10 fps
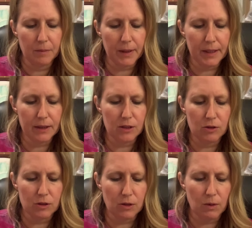My kids
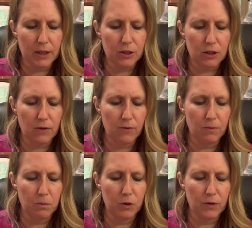used to watch the
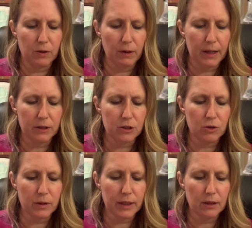movie
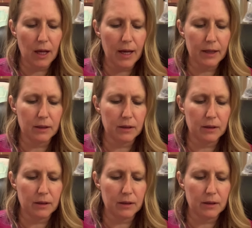Ratatouille a lot.